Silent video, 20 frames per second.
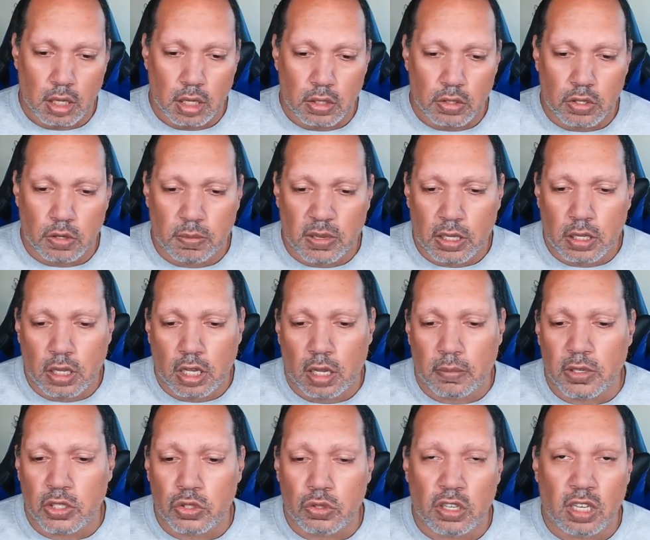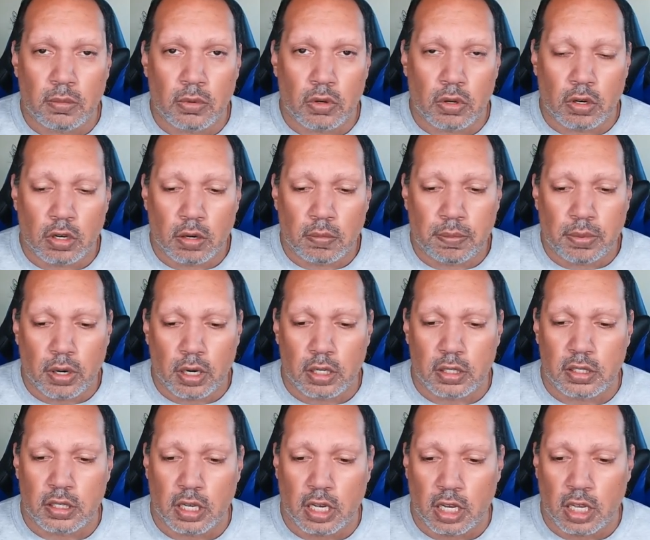To become a streamer or part
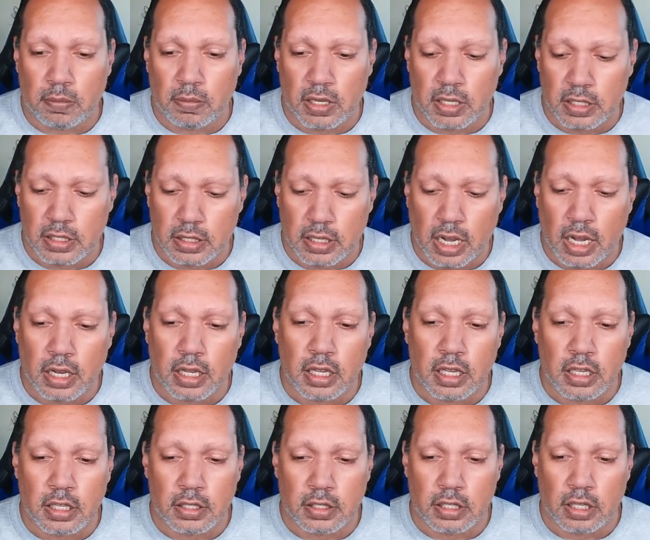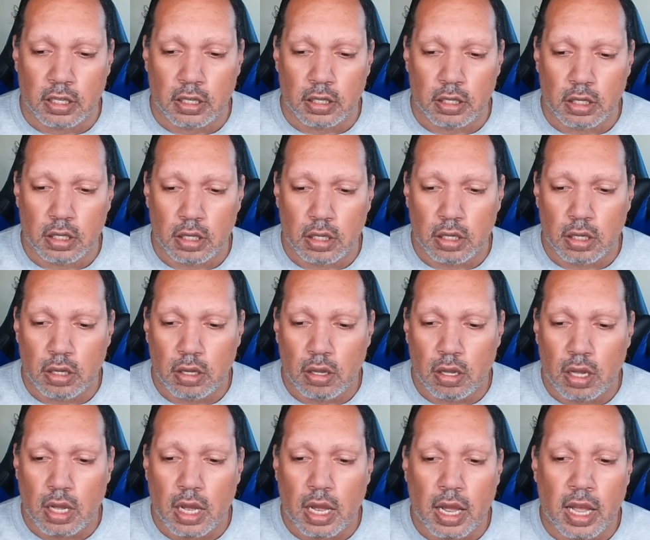time is not easy.
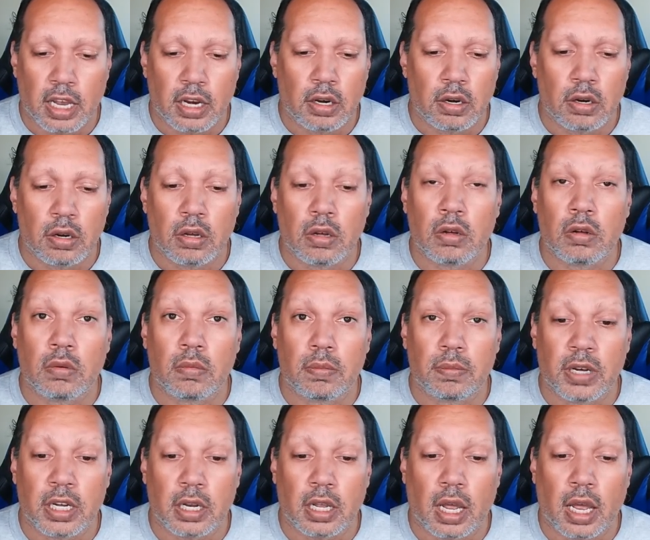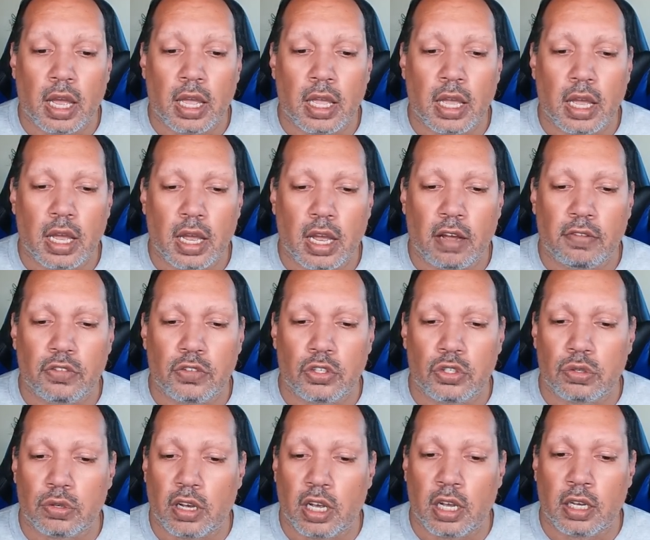I know, but I have to
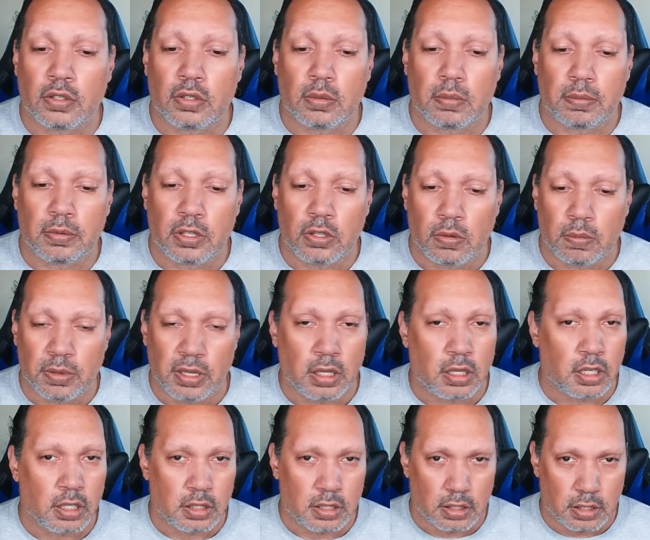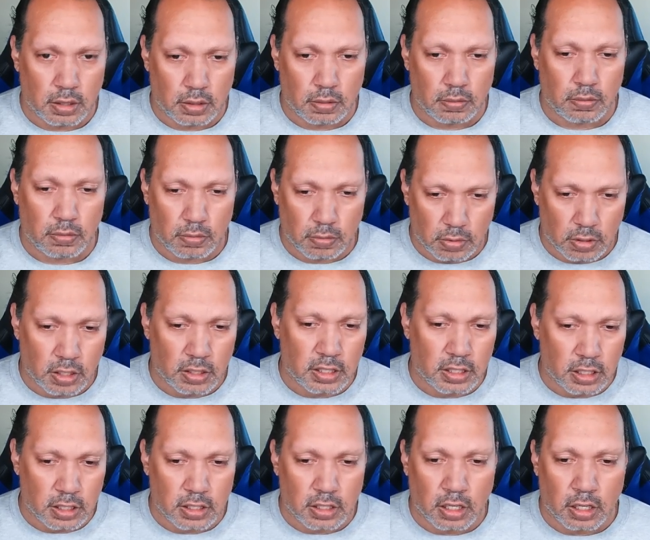try to be
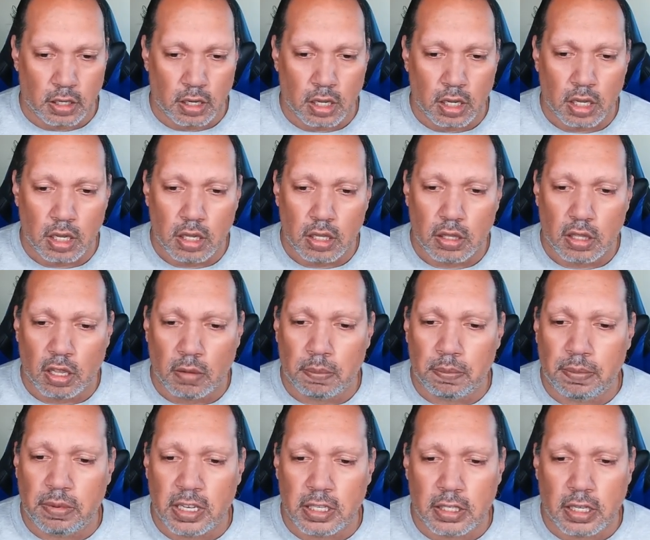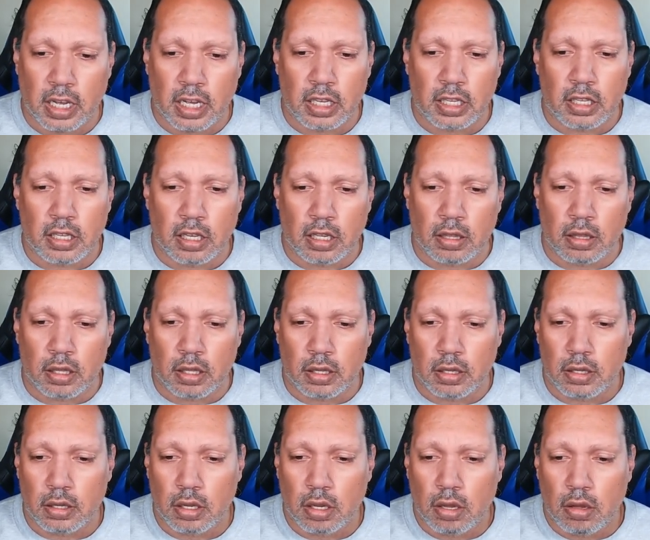consistent, the best I can.
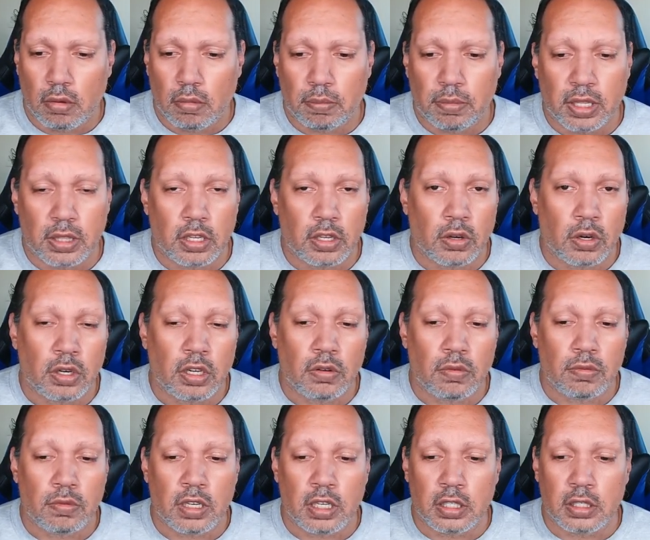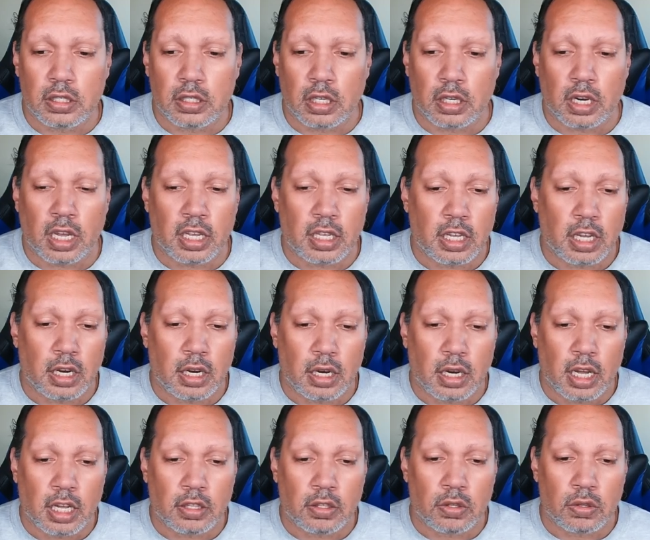But the only reason I
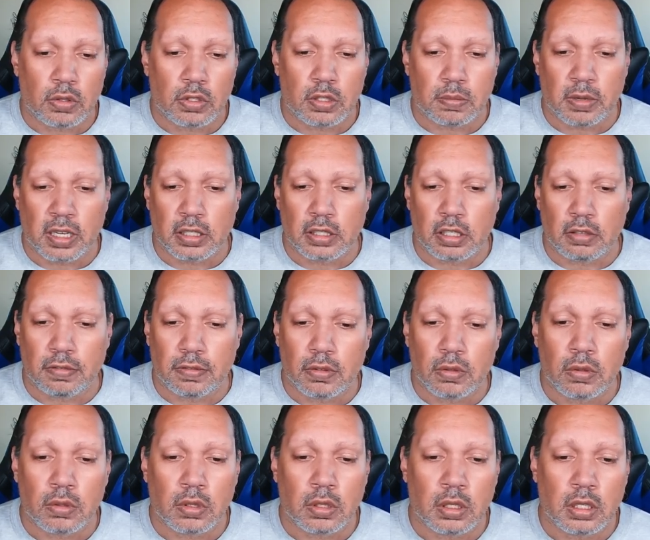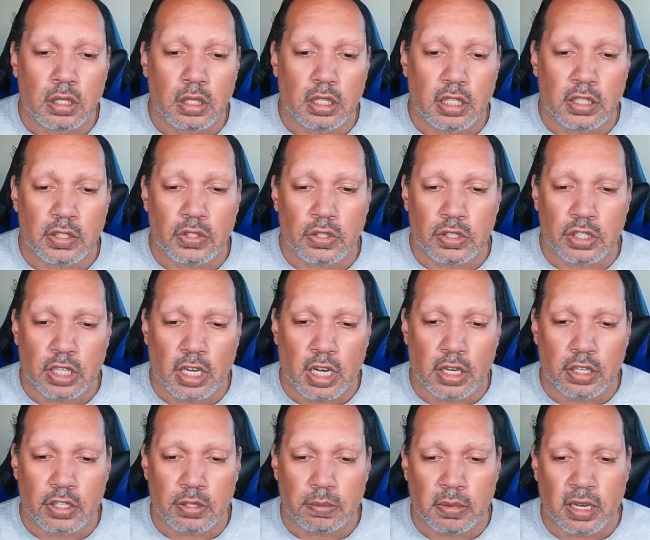cannot do spicy food is to
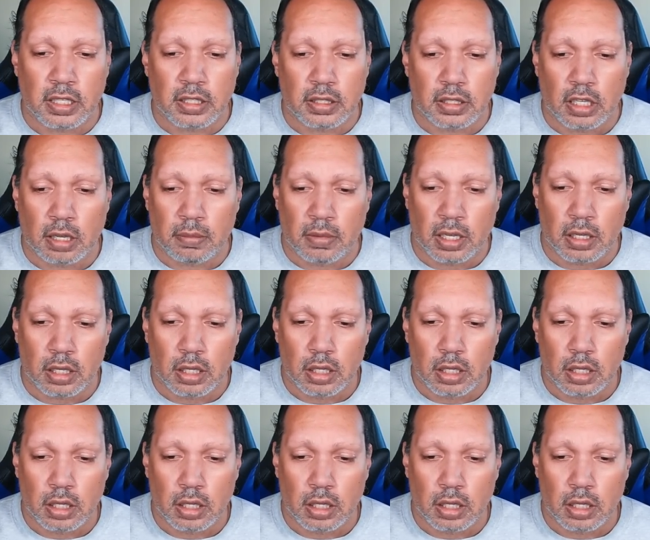challenge my stomach.